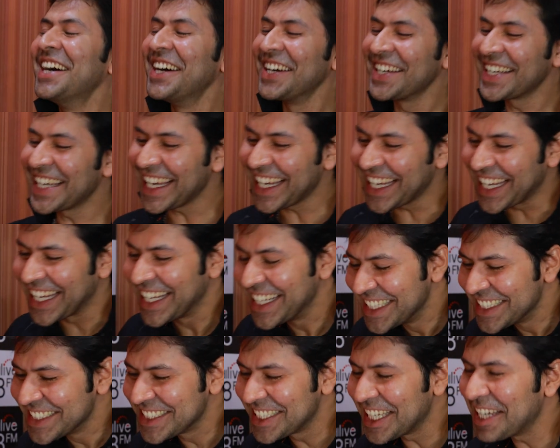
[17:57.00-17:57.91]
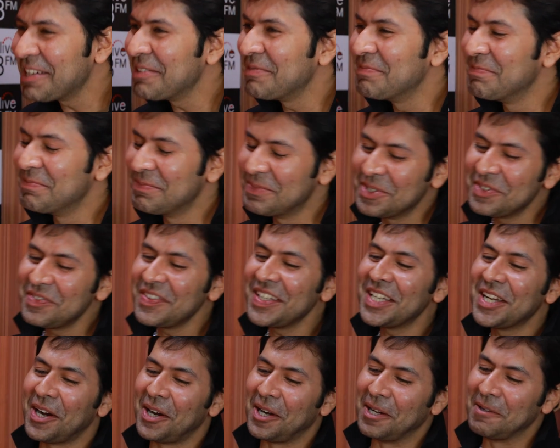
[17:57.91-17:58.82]
Okay, so
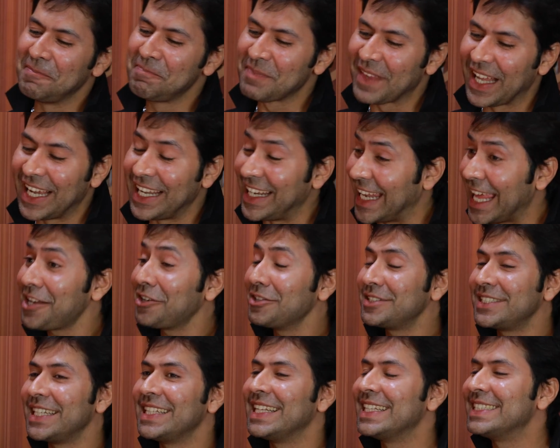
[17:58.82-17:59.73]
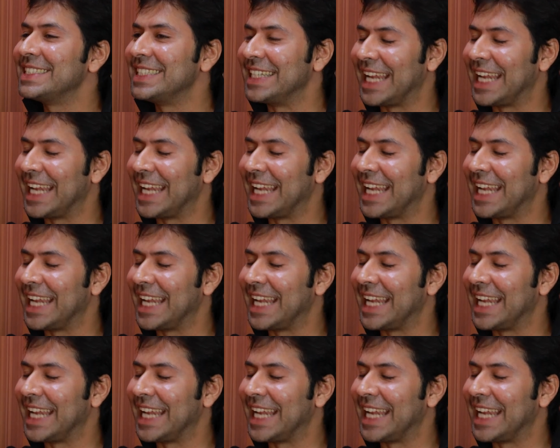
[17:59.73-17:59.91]
moving on, like you said, these